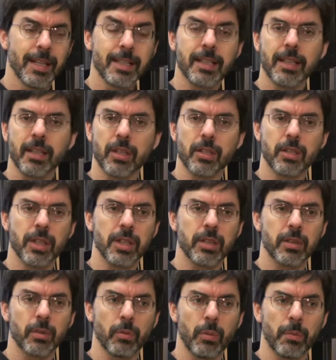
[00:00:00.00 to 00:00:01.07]

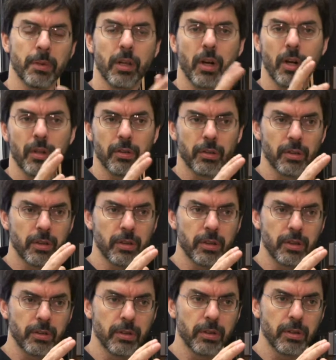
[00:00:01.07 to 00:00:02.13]
synthesis, or what we call
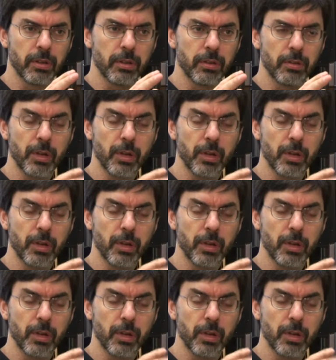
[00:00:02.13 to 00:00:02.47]
the